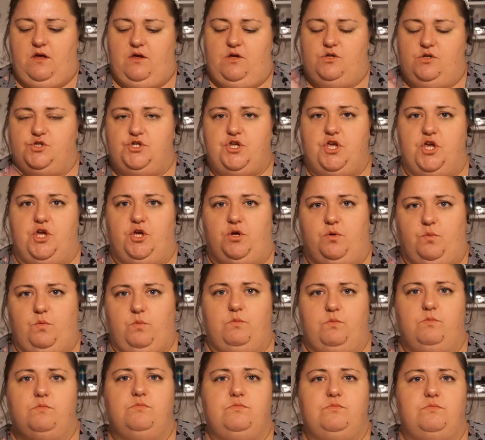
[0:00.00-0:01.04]
two
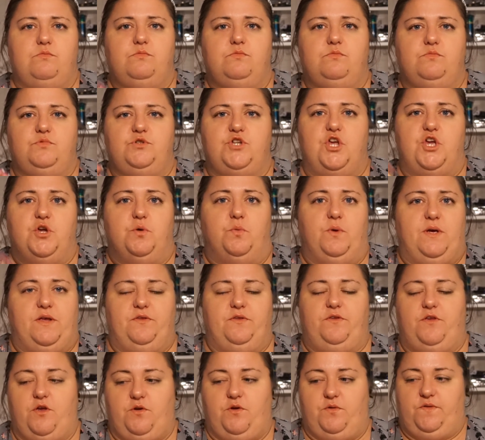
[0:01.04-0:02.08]

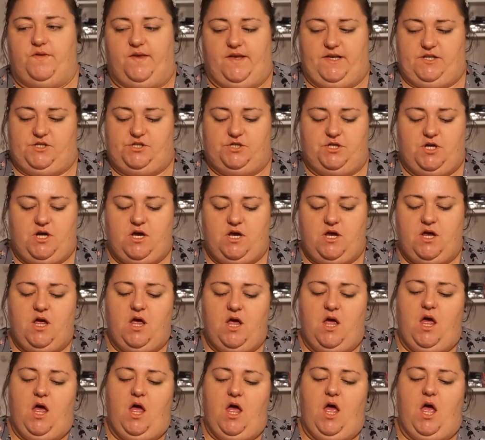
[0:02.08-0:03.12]
weeks usage.
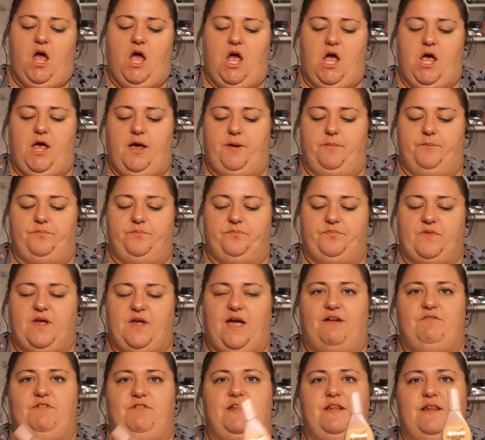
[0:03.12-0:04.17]
I
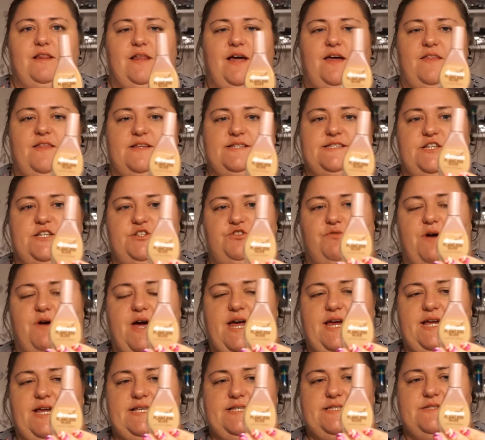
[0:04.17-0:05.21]
really like this. It
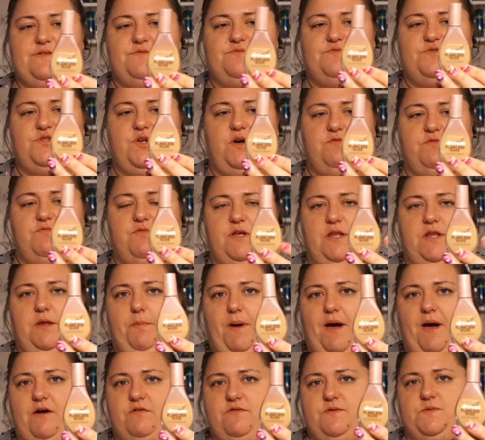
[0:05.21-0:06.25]
dries sort of really
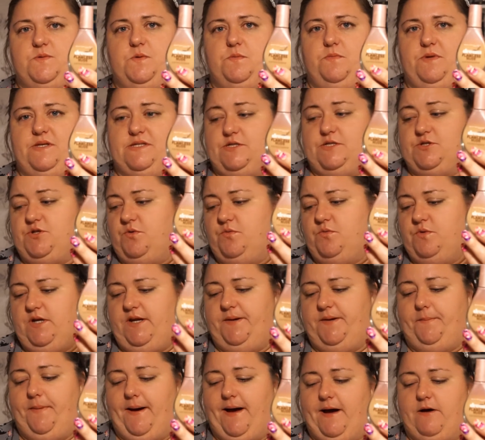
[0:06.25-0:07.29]
powdery, so it means I don't
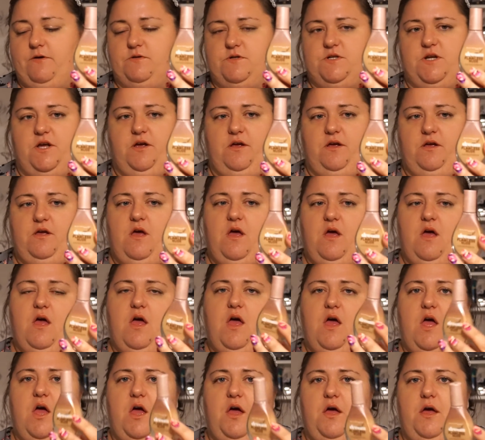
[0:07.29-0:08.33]
need powder
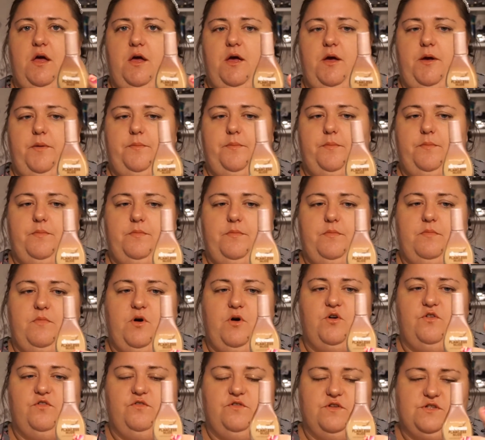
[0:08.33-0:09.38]

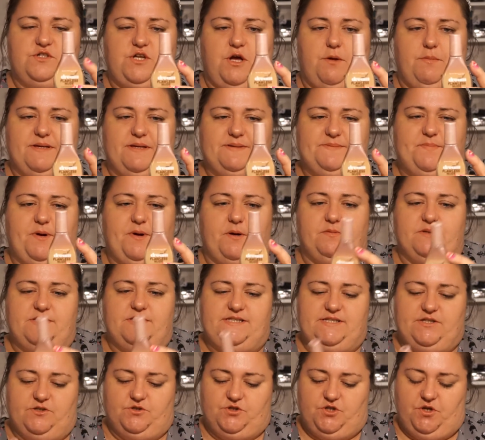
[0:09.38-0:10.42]
over the top. I probably
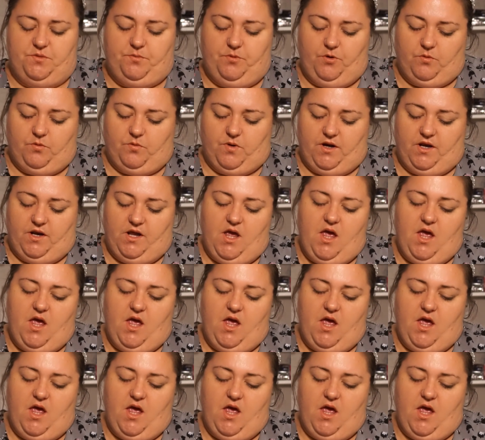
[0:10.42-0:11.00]
still do put one.